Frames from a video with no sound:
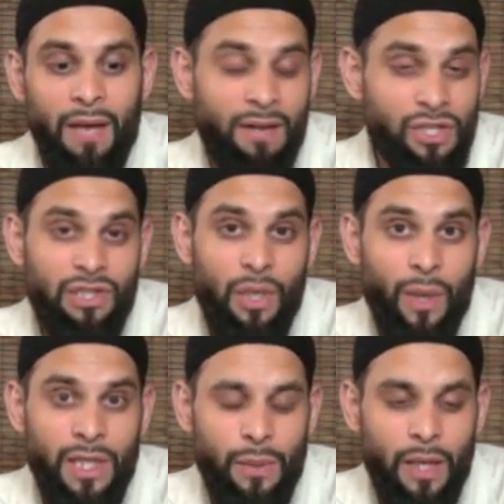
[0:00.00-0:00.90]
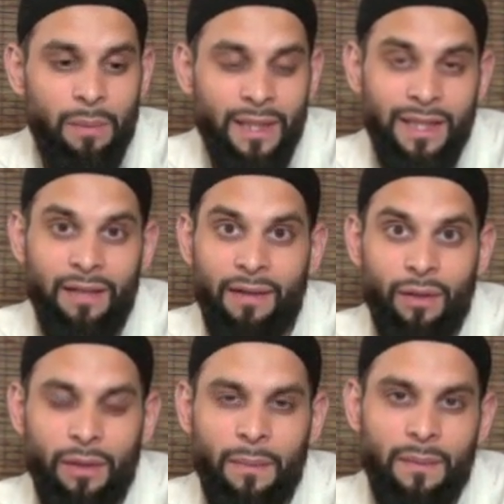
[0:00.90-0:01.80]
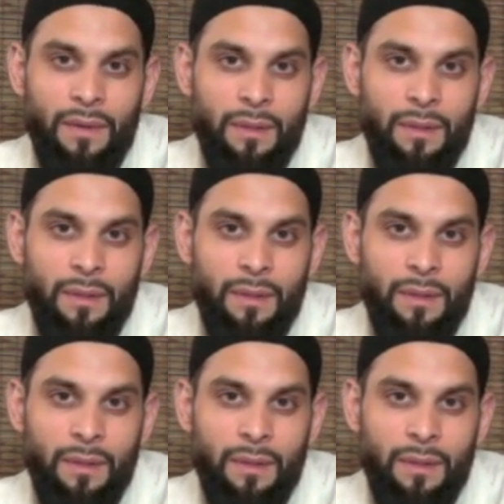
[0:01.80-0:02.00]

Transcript: Eventually it went away, but then they found